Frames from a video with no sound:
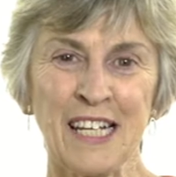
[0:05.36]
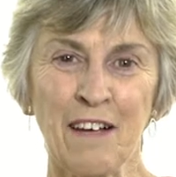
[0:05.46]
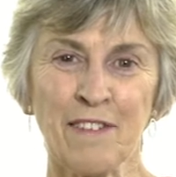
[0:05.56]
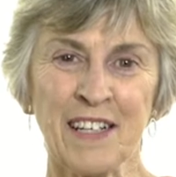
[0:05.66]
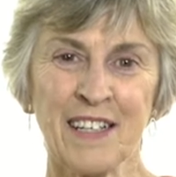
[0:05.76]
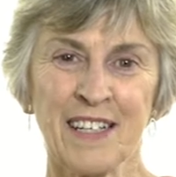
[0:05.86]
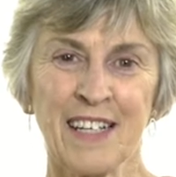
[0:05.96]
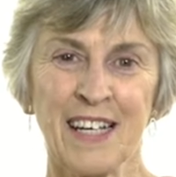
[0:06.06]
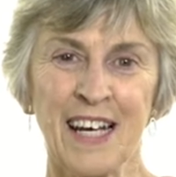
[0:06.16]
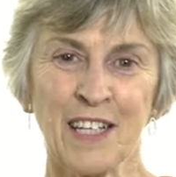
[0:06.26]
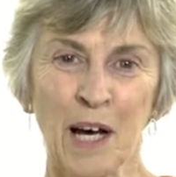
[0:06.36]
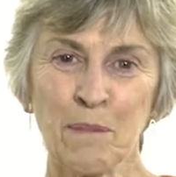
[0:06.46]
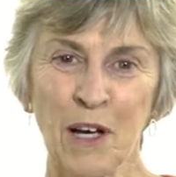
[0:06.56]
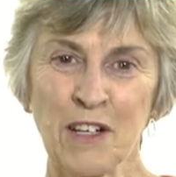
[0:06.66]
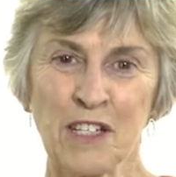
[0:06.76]
Glover, and
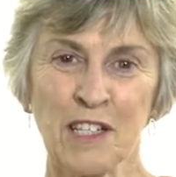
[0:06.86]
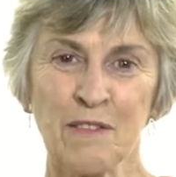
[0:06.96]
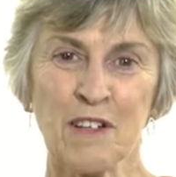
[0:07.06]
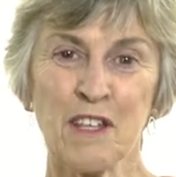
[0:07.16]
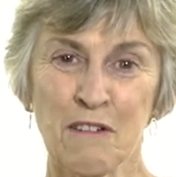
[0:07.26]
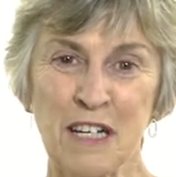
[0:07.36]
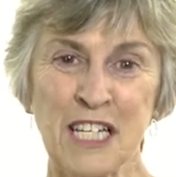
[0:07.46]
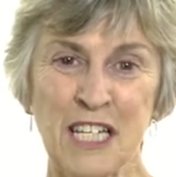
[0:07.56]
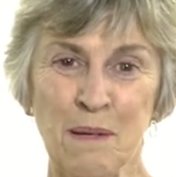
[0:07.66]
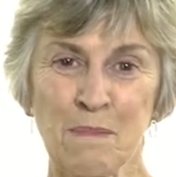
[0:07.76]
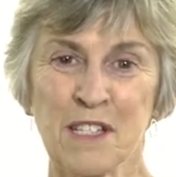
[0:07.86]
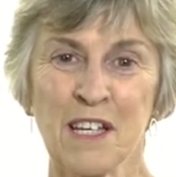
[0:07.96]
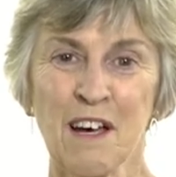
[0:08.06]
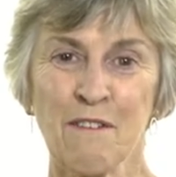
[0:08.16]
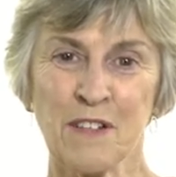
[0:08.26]
I'm going to give you three tips
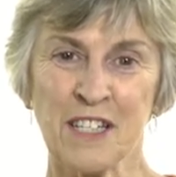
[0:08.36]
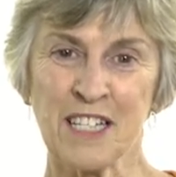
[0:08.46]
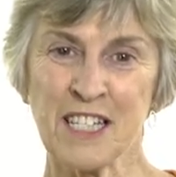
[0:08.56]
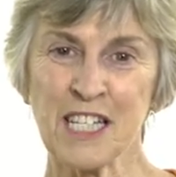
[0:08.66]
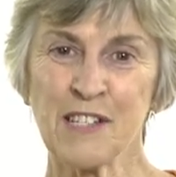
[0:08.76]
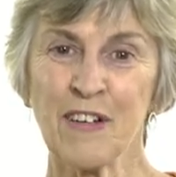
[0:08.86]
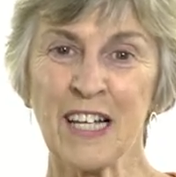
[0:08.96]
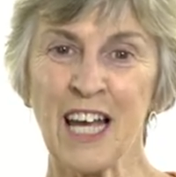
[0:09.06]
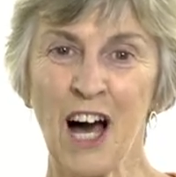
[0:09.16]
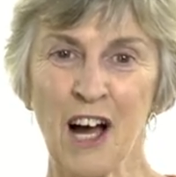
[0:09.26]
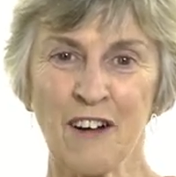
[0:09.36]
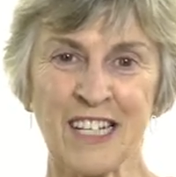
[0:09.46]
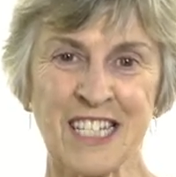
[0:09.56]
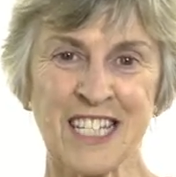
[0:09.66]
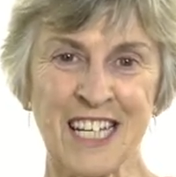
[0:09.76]
for successfully
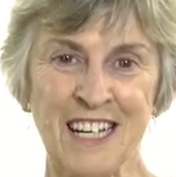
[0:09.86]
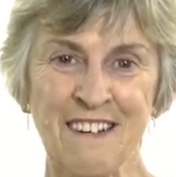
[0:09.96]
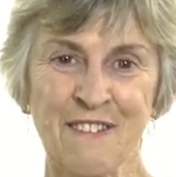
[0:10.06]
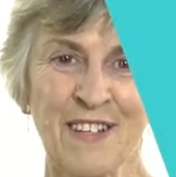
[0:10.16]
hiring staff.